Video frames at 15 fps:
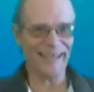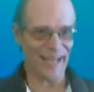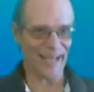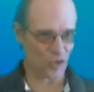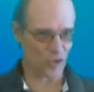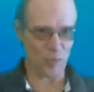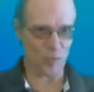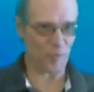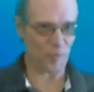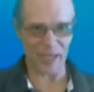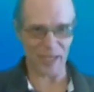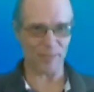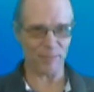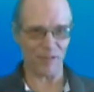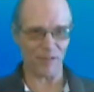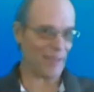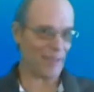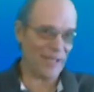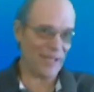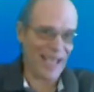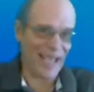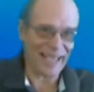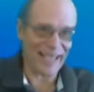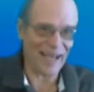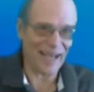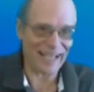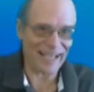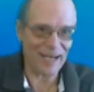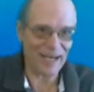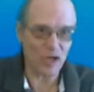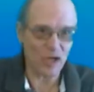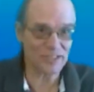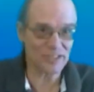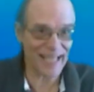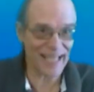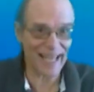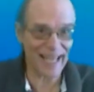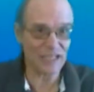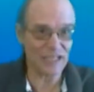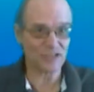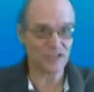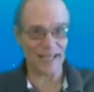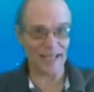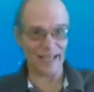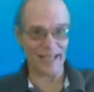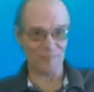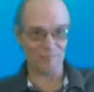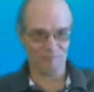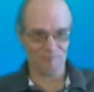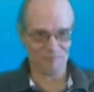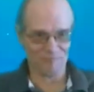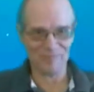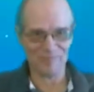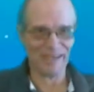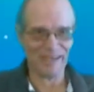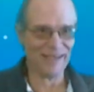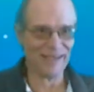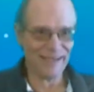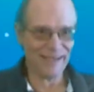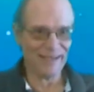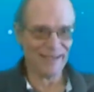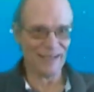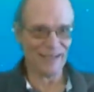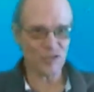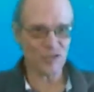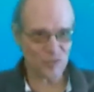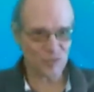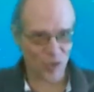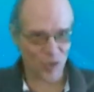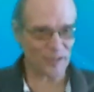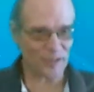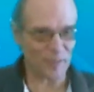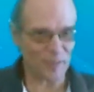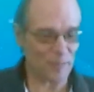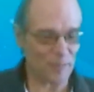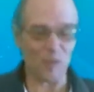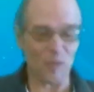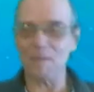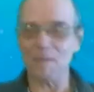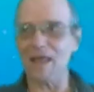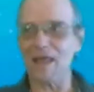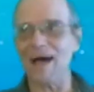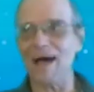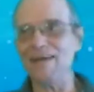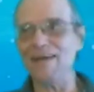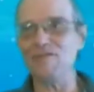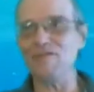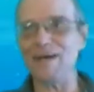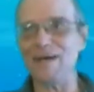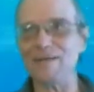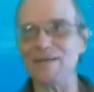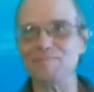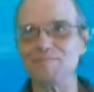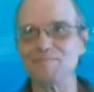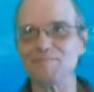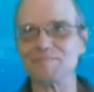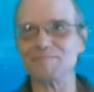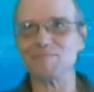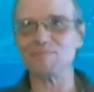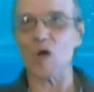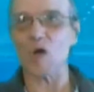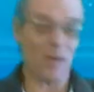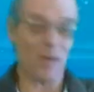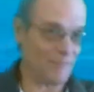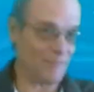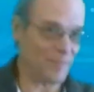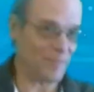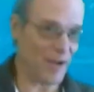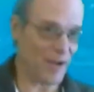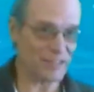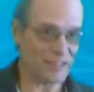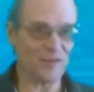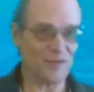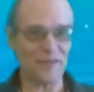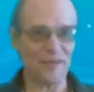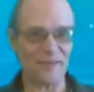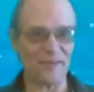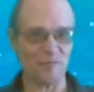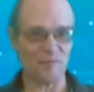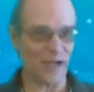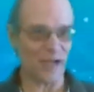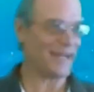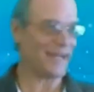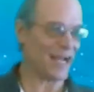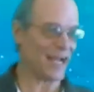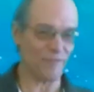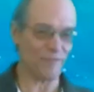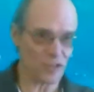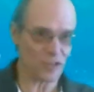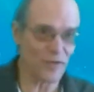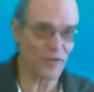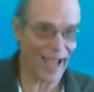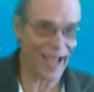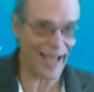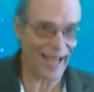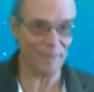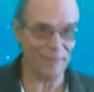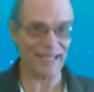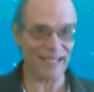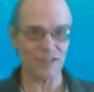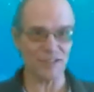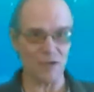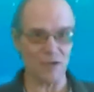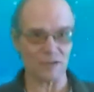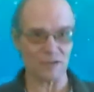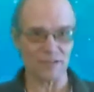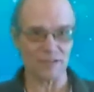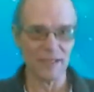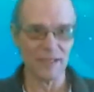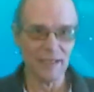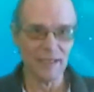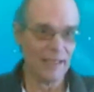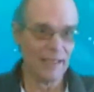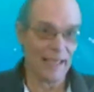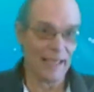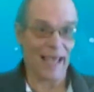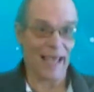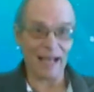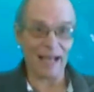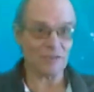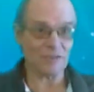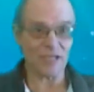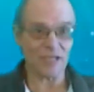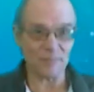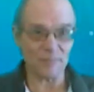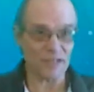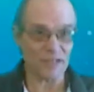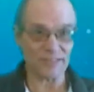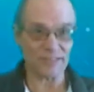in a group of people. I mean, I cannot get on stage and talk to people. On my parents' 50th wedding anniversary, I had to make a toast, and I was up there